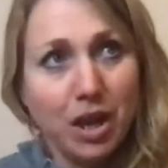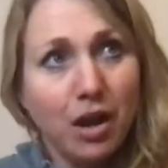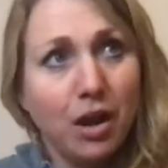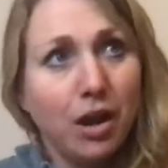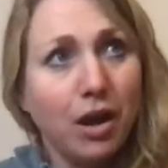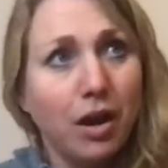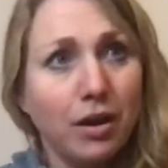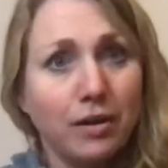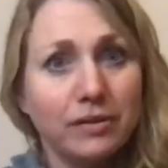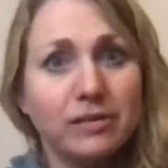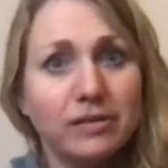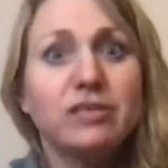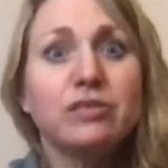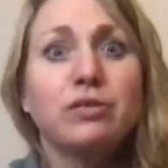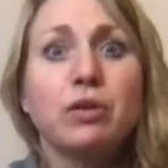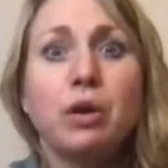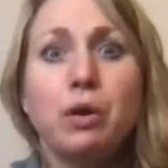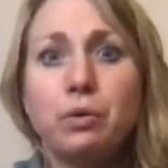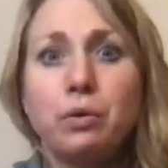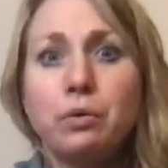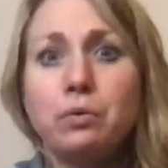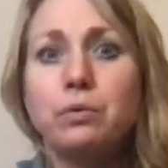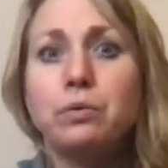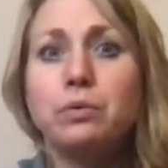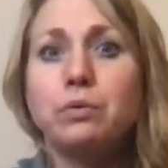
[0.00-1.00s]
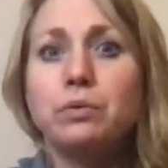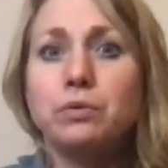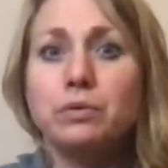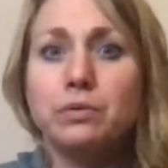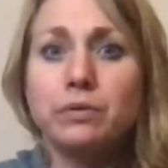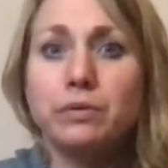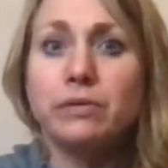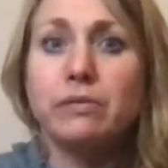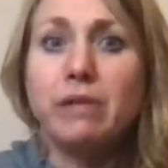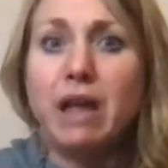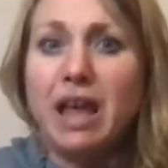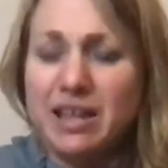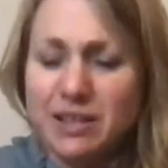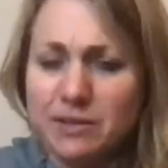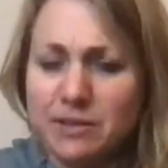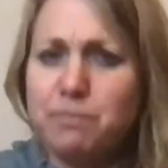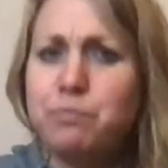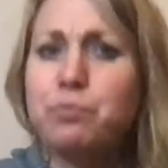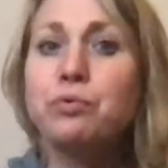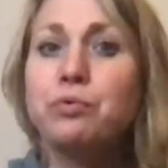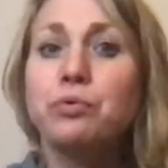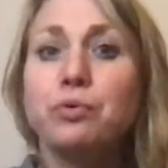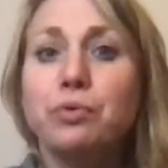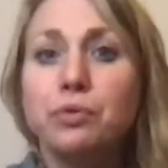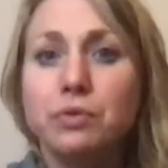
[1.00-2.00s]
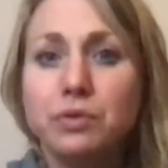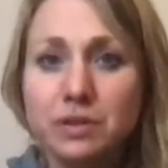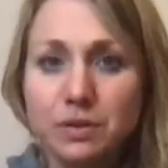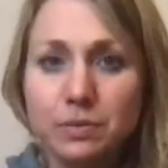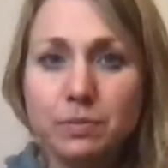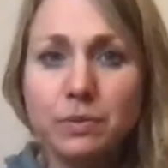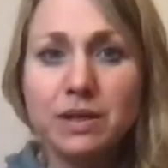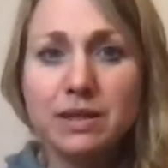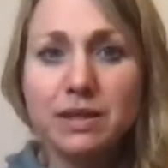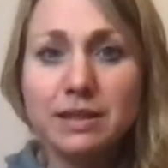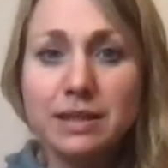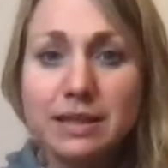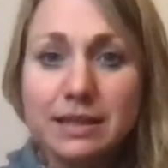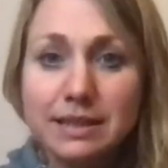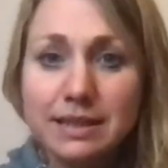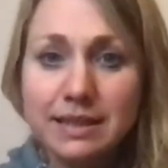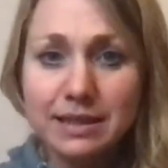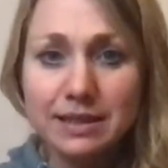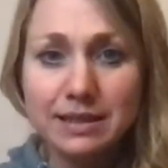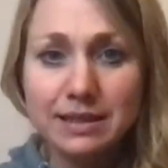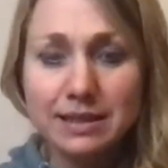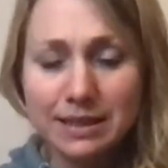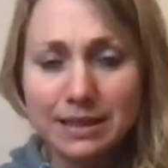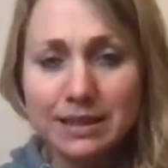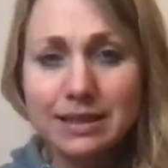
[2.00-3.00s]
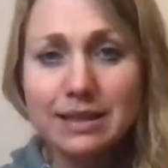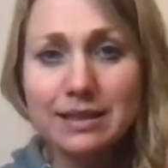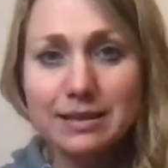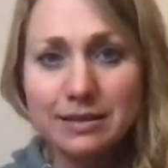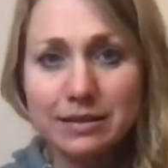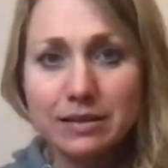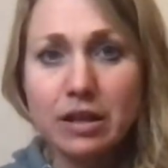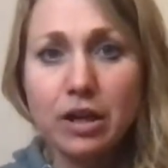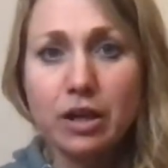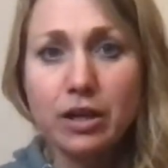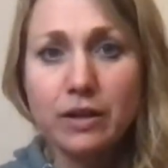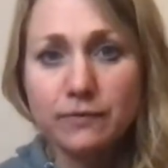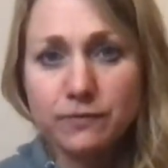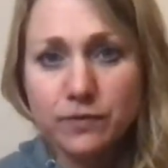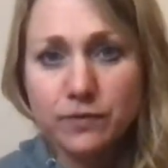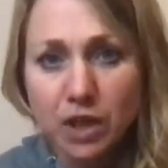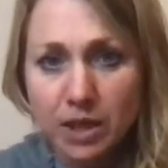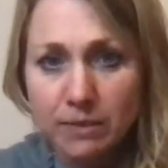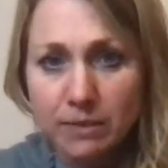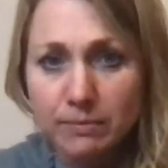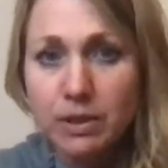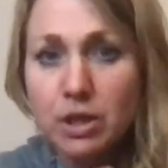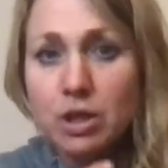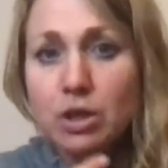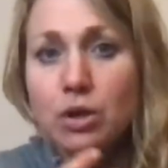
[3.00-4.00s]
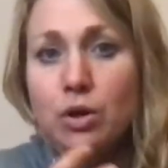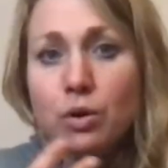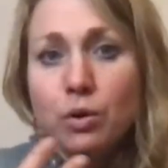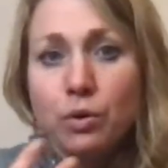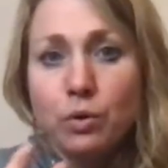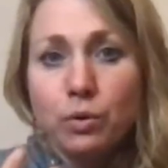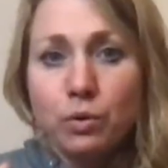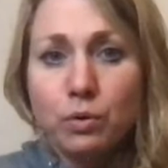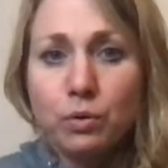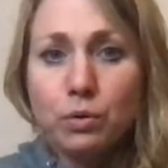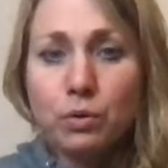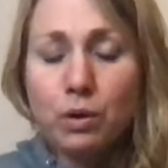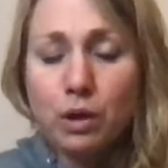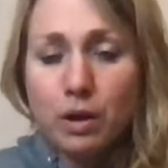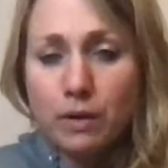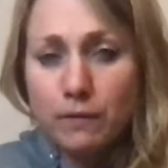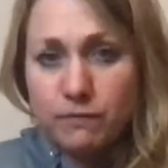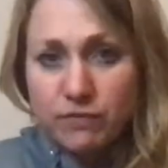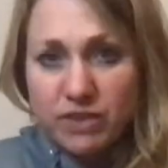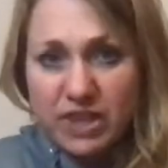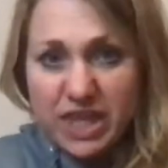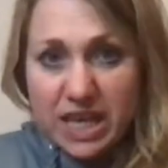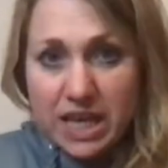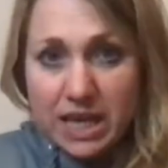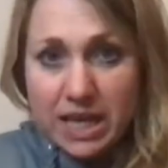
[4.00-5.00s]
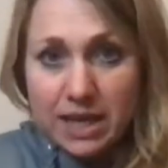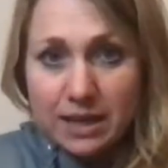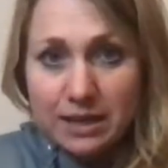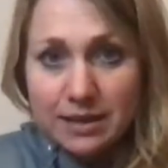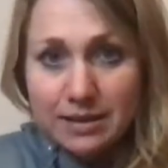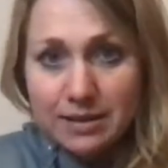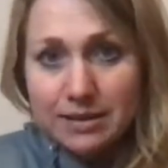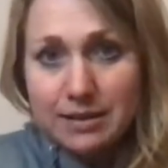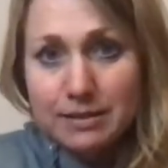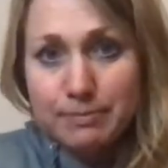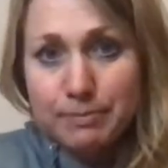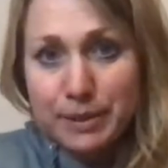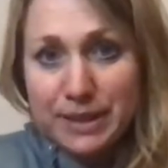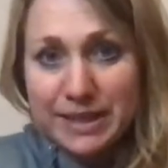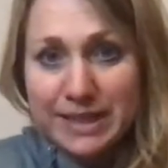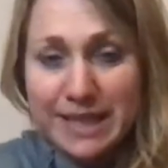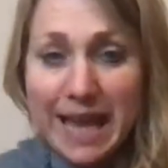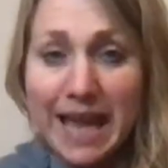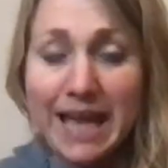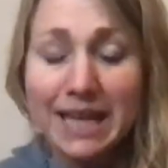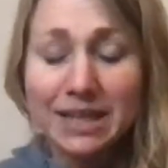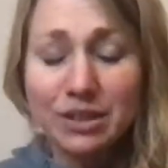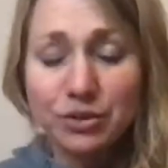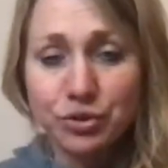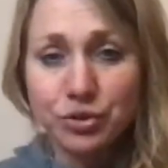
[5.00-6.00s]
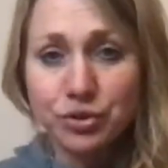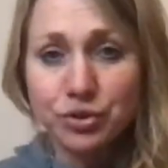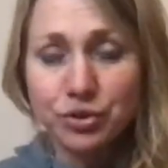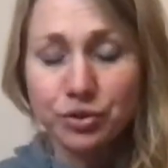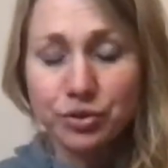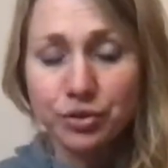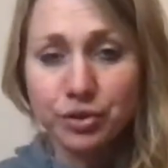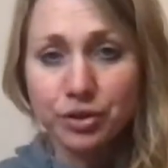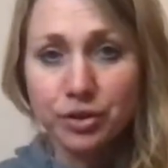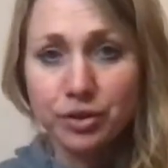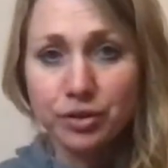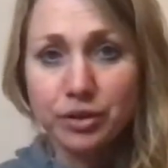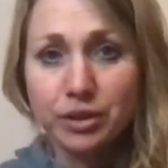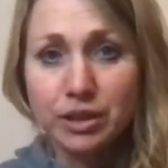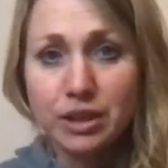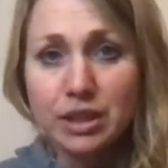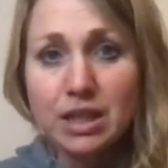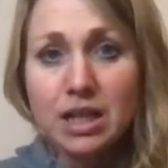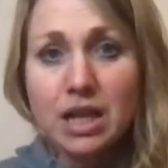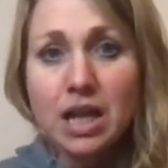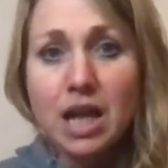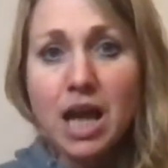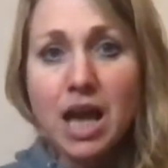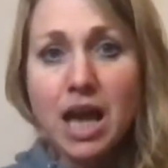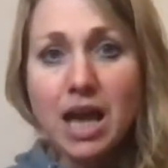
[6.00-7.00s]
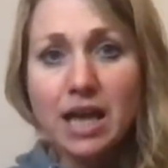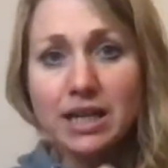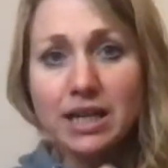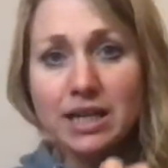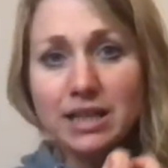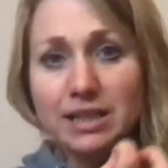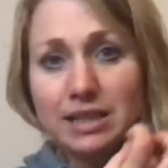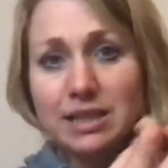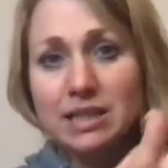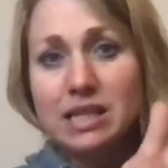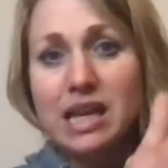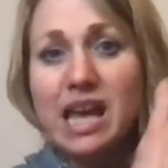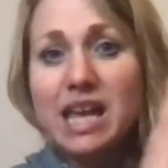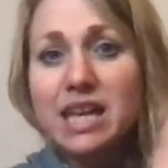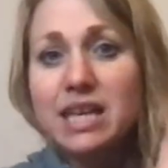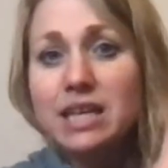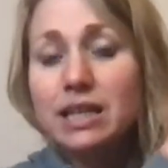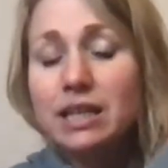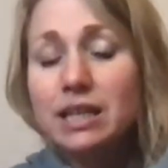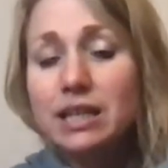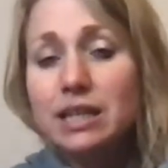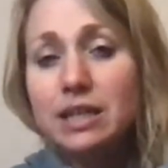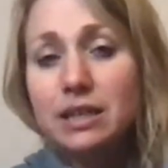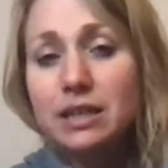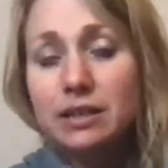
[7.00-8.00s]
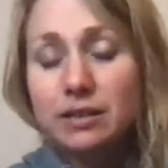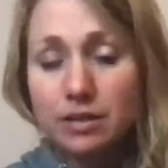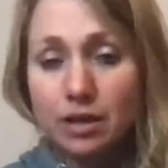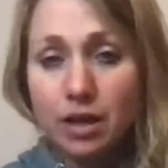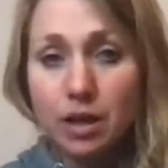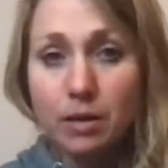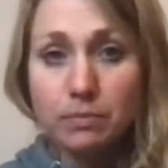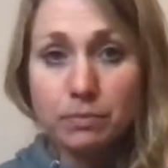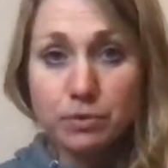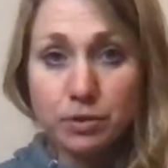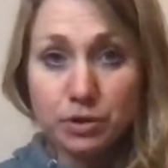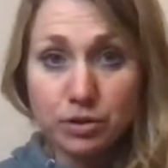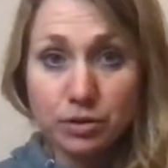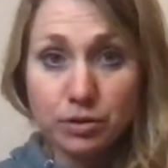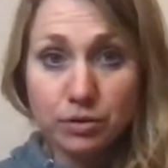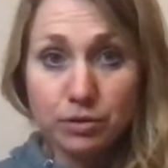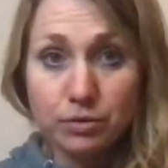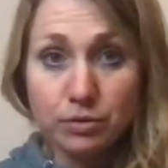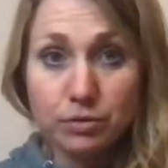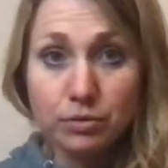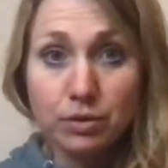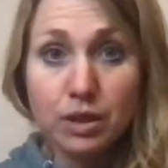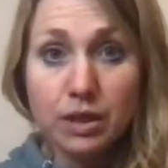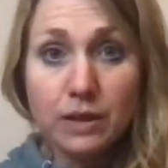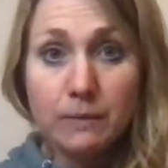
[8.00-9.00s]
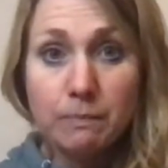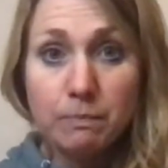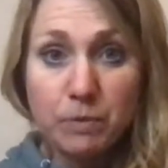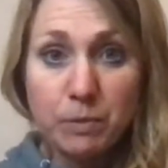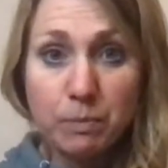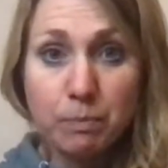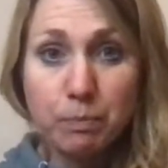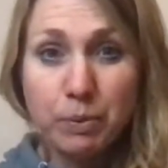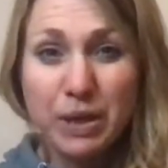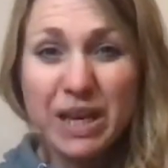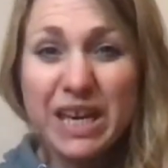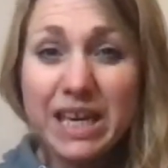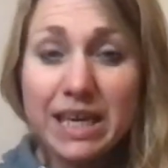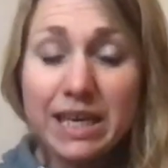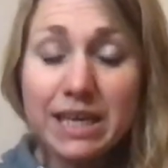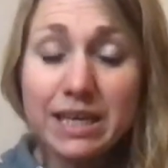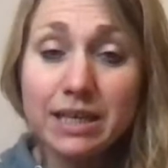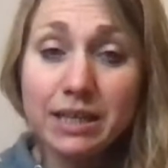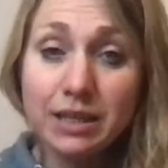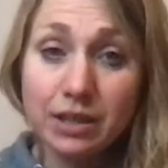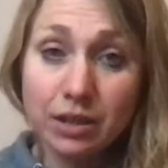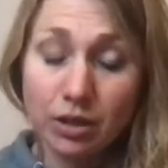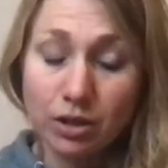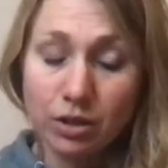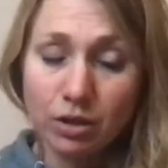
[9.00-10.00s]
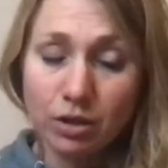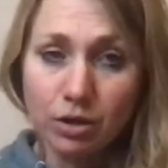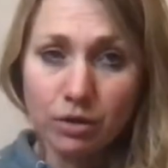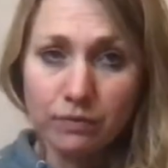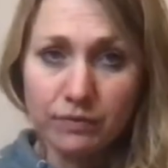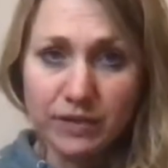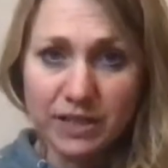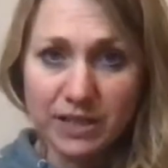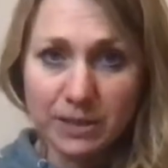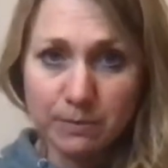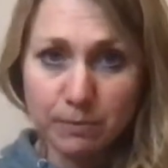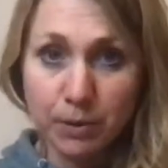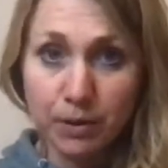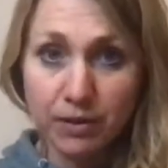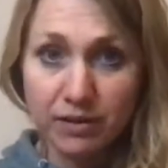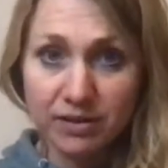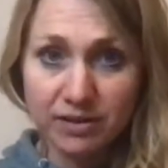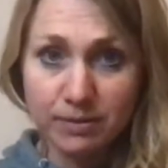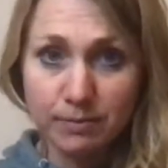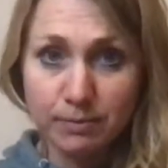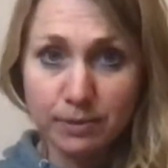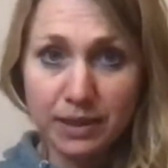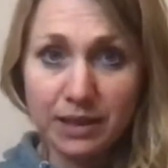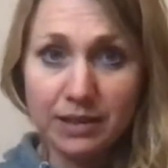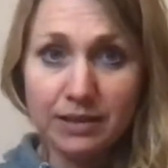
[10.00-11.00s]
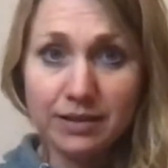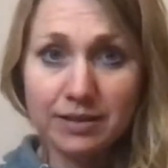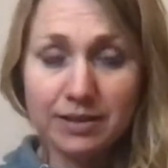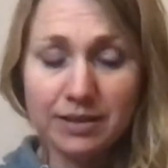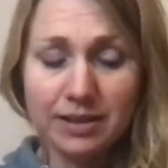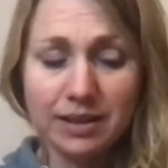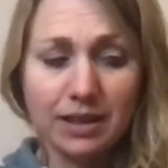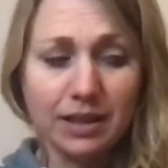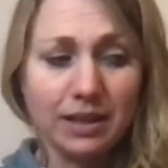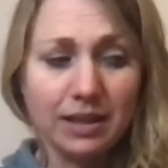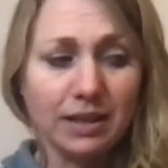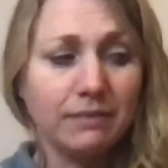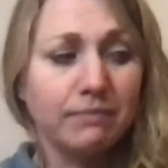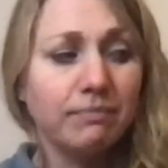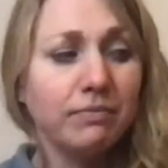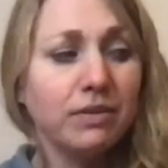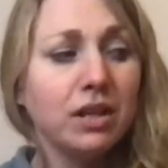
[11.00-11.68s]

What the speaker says: our soul has brought with it into this lifetime, all of this potential, and it's taken it up to the peak of its possibility.